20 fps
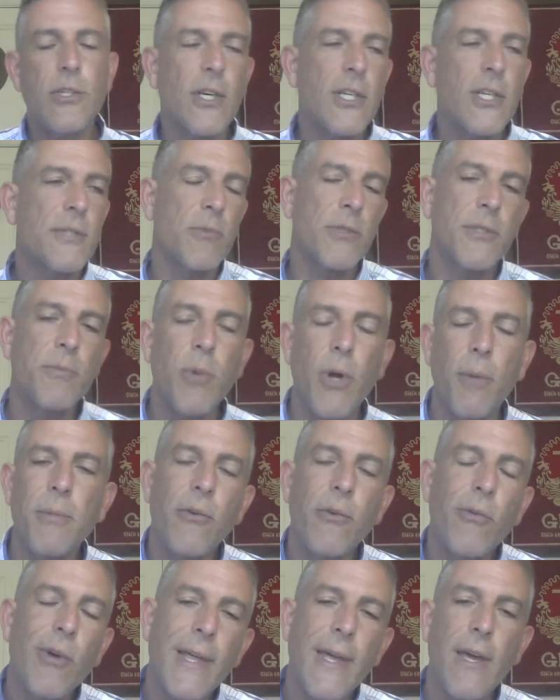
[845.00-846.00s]
gospel is
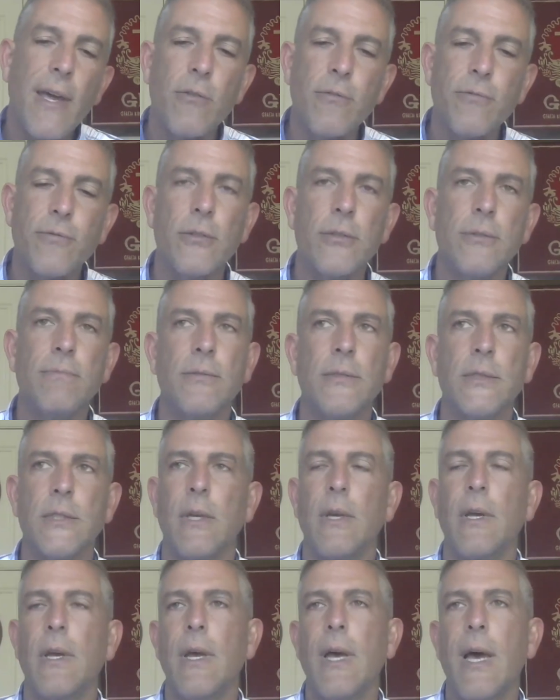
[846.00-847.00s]
probably really helpful.
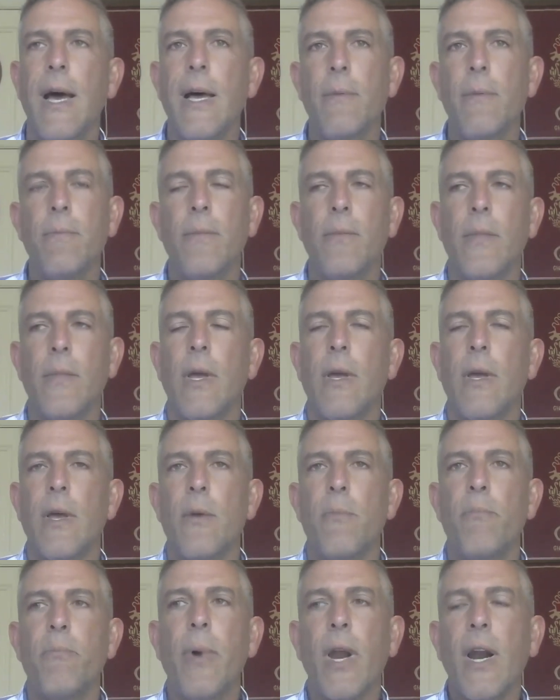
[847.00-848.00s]

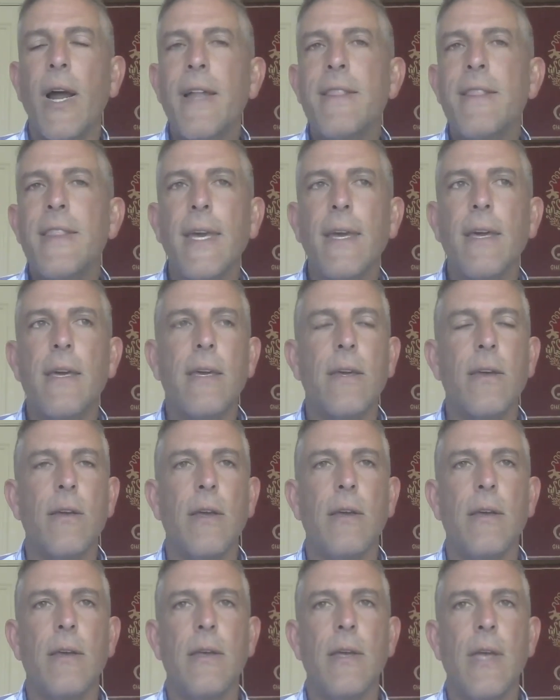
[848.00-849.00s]
But I think
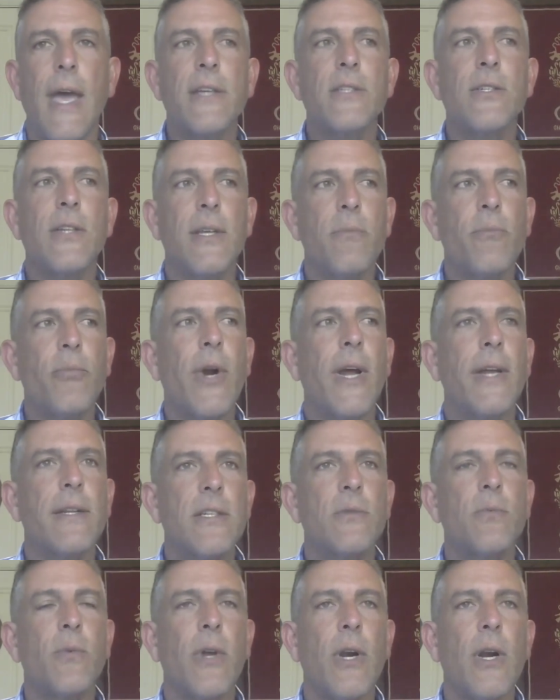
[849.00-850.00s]
actually in
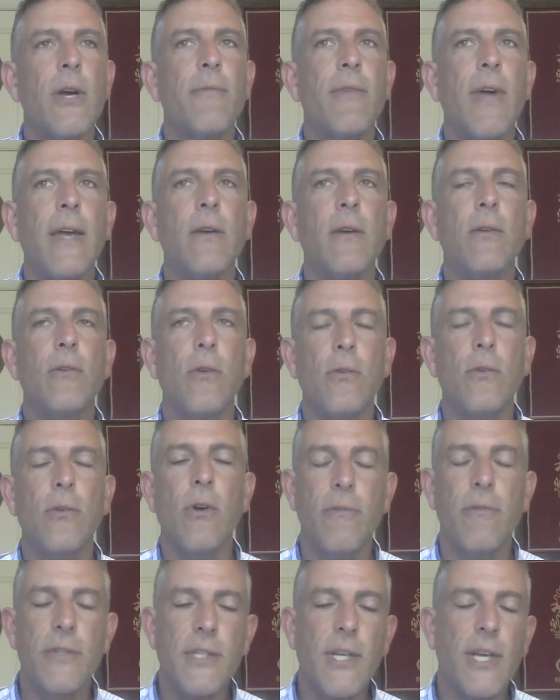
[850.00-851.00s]
practice, when I've had
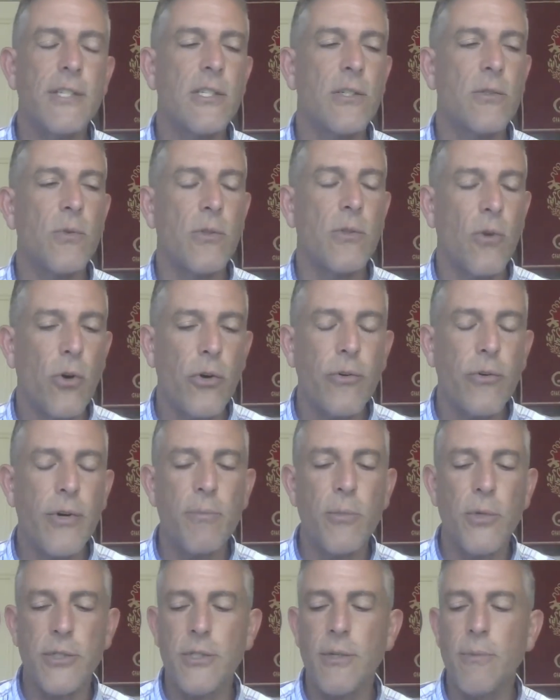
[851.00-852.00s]
conversations with ordinary
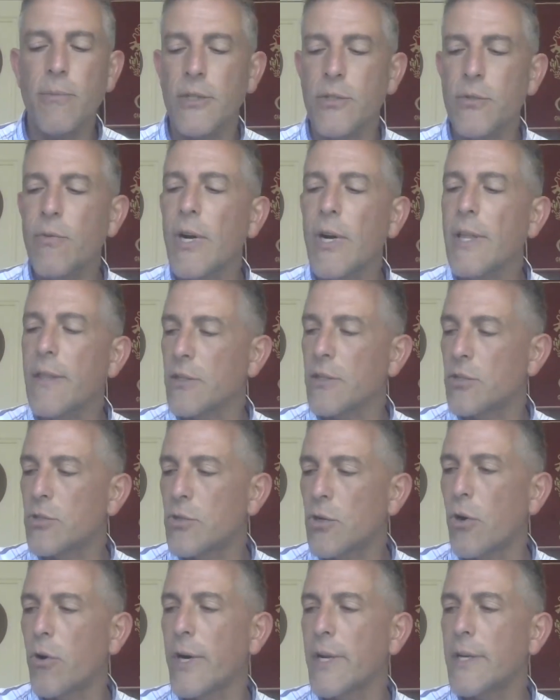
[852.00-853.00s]
Muslim, it's really the
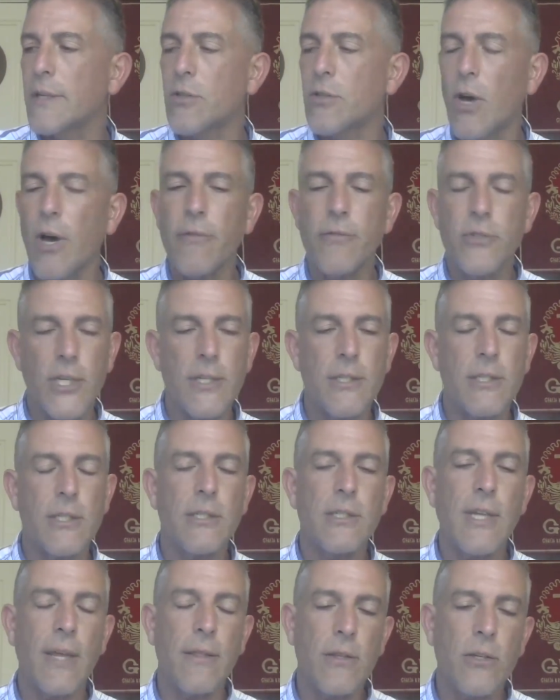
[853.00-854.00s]
stories of
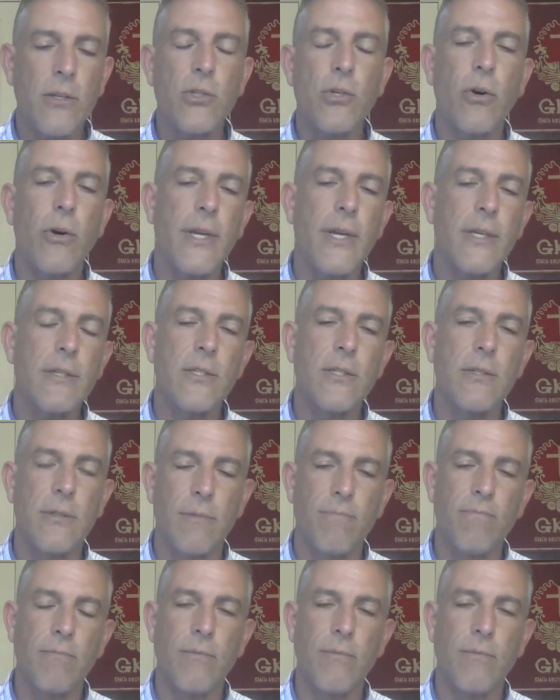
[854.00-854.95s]
Jesus and the stories